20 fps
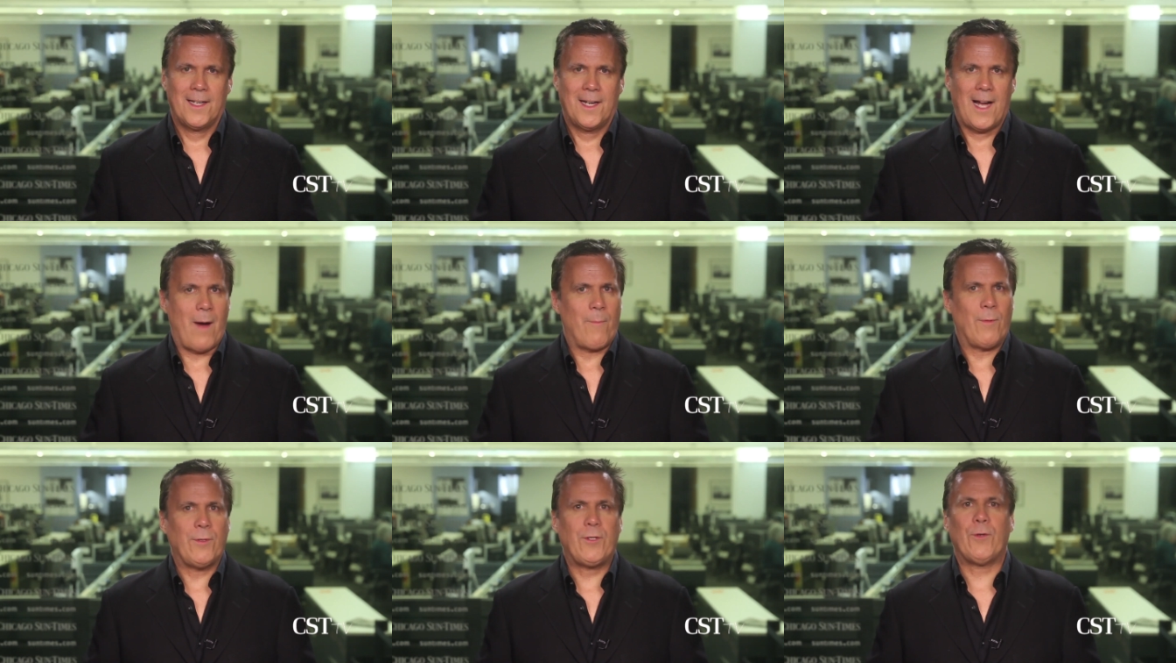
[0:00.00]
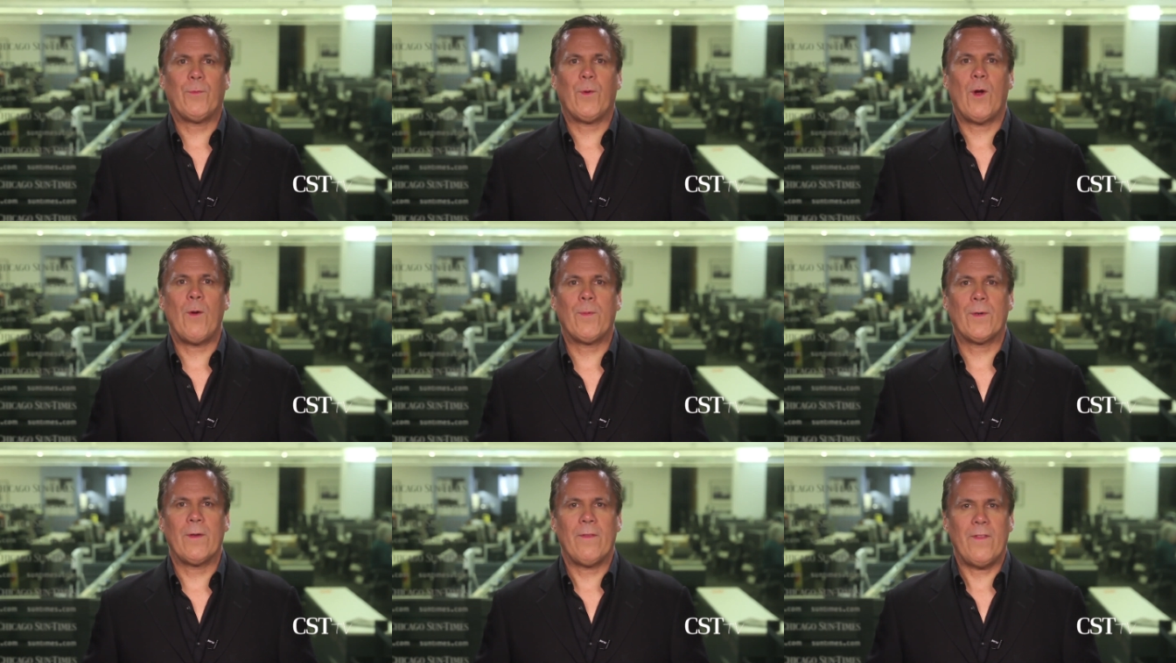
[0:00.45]
I'm Richard
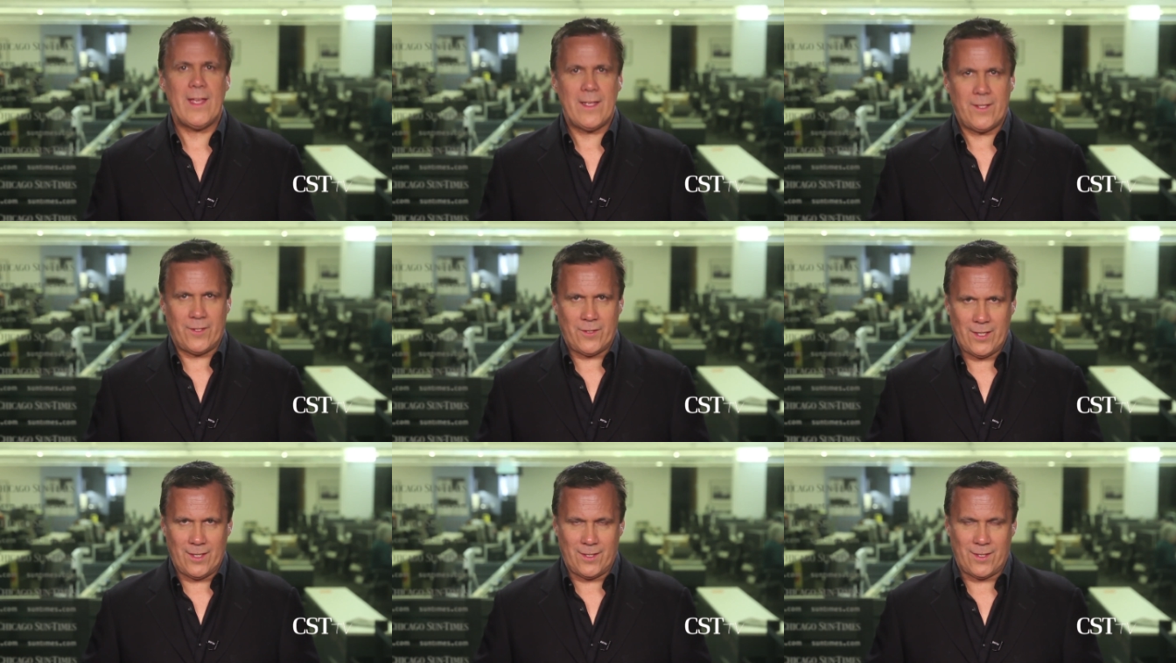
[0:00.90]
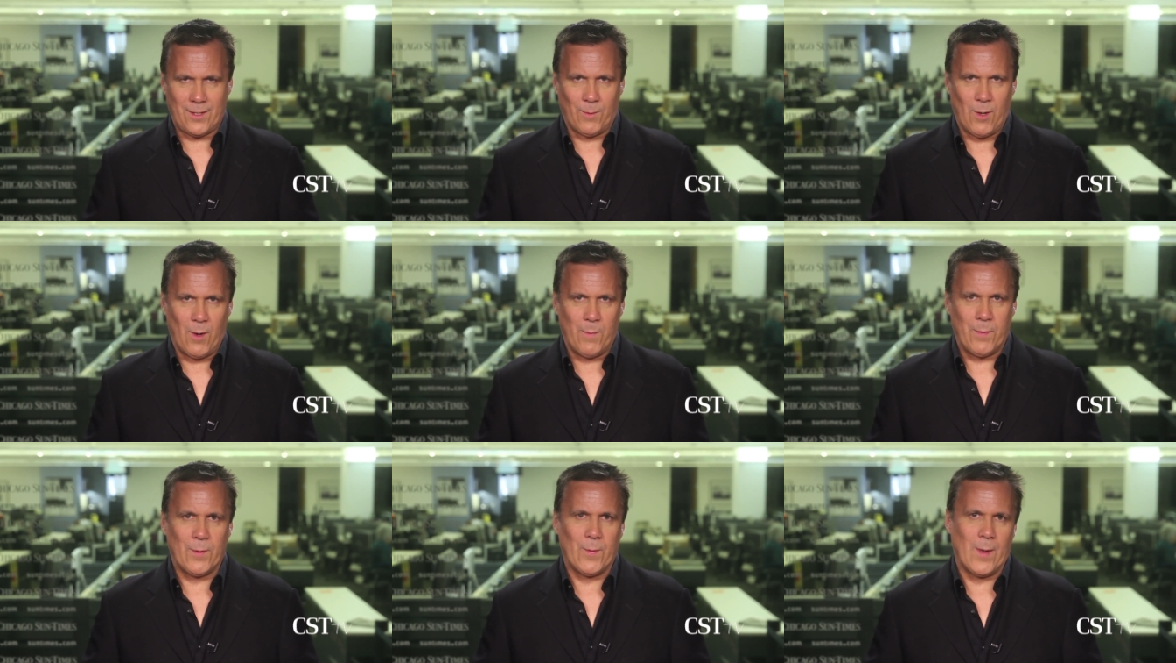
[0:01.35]
Roeper, and this is the
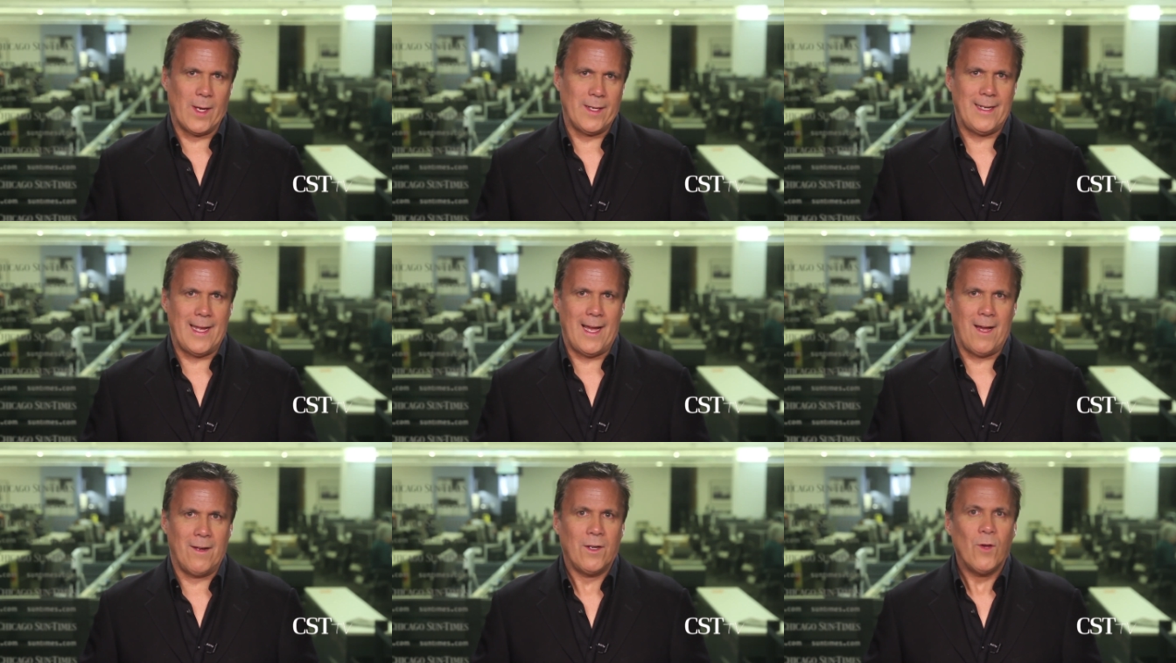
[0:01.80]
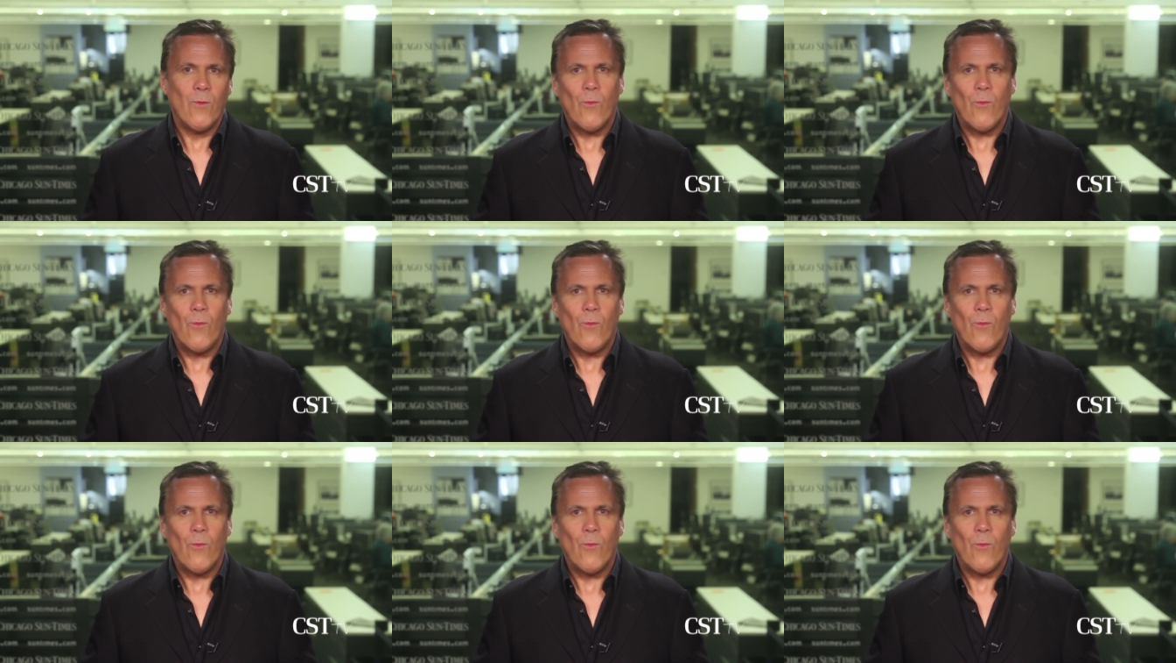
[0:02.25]
Roeper Rundown.